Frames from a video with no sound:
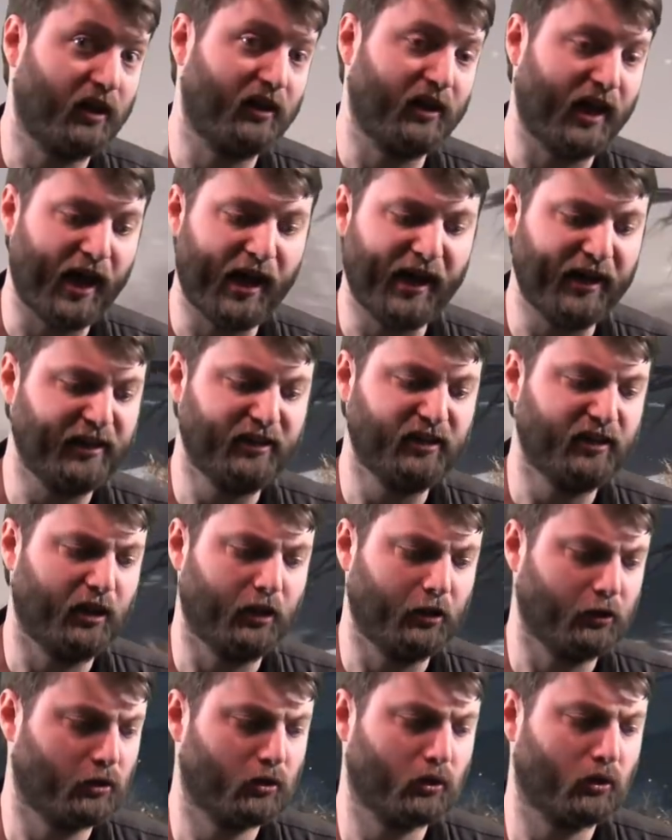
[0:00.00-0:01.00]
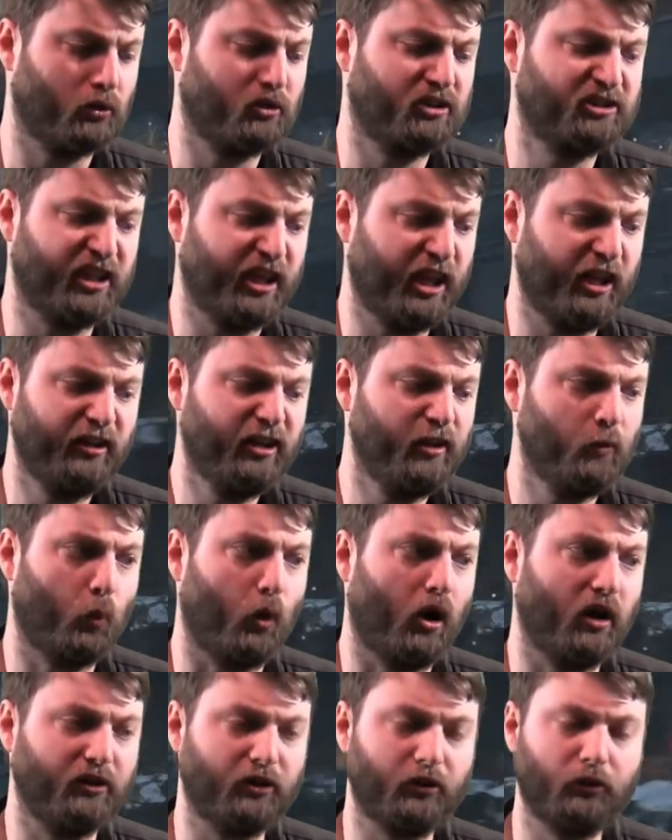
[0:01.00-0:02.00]
and I encourage
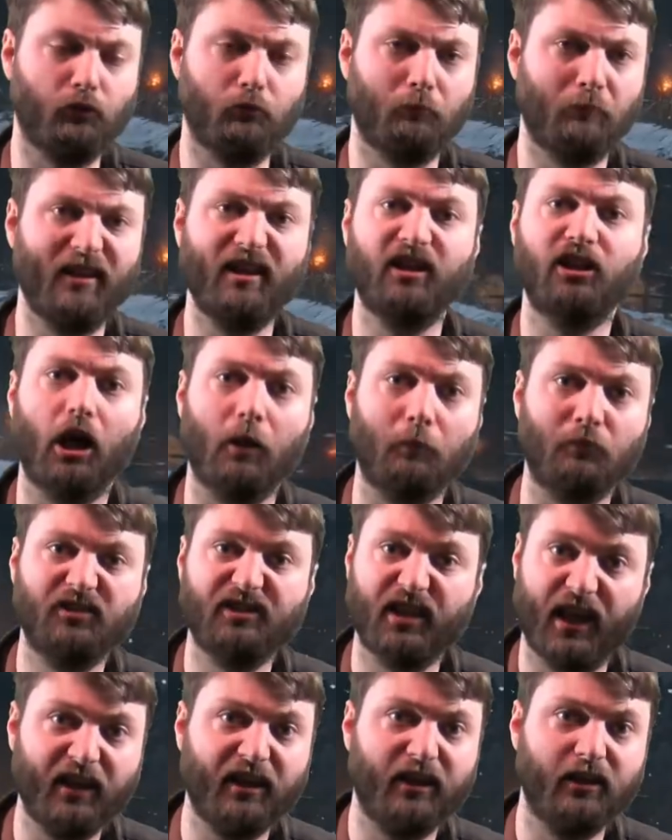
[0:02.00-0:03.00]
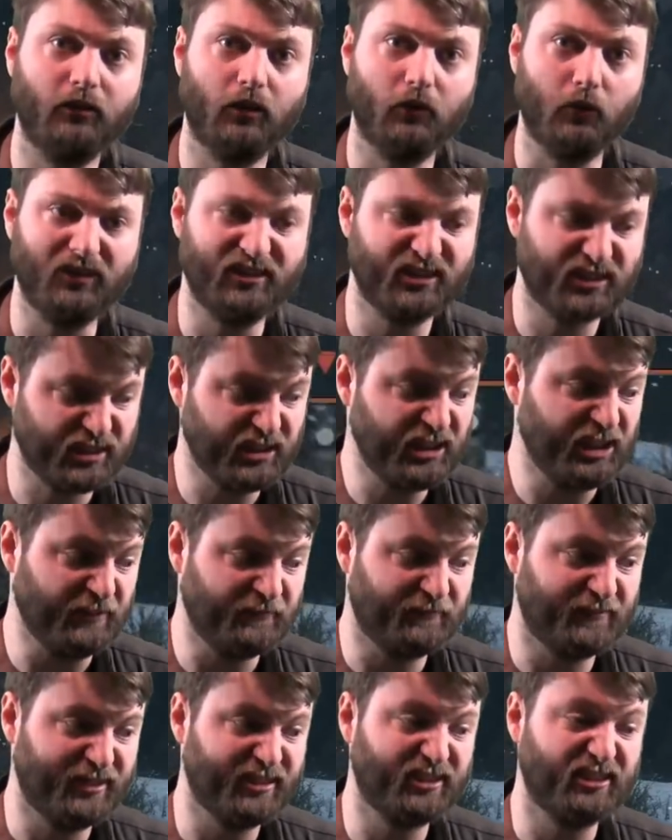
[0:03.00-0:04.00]
anyone to pick up Sekiro and see
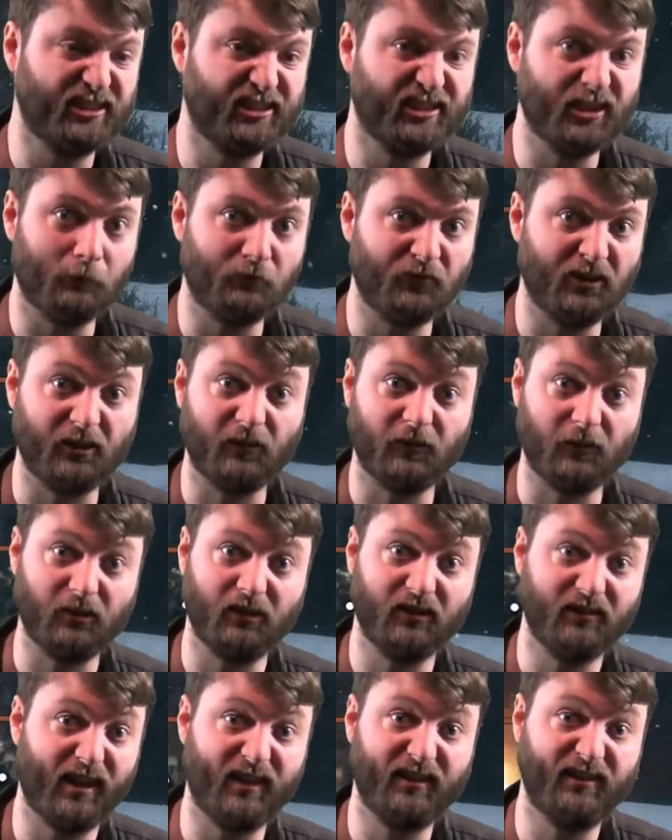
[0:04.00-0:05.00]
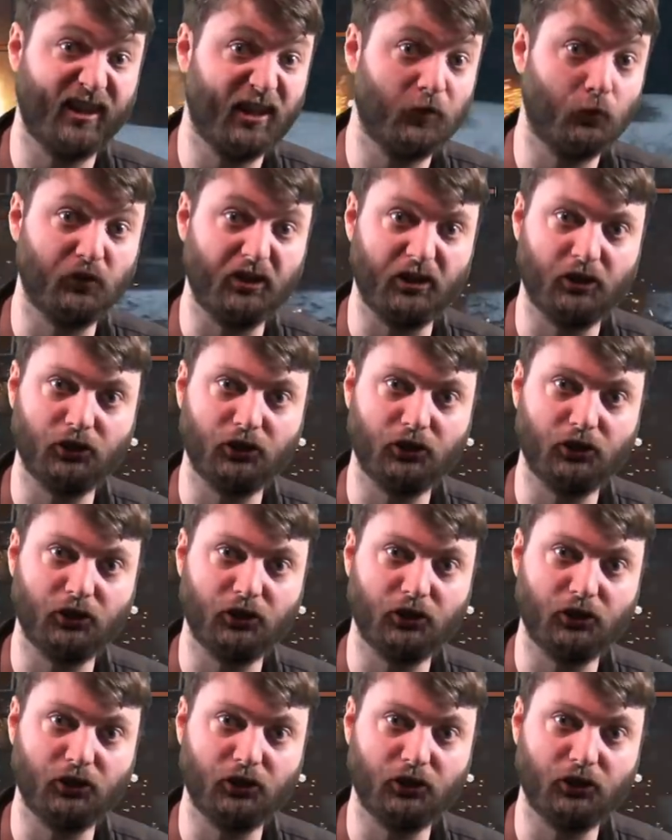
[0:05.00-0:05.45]
if this is something that they would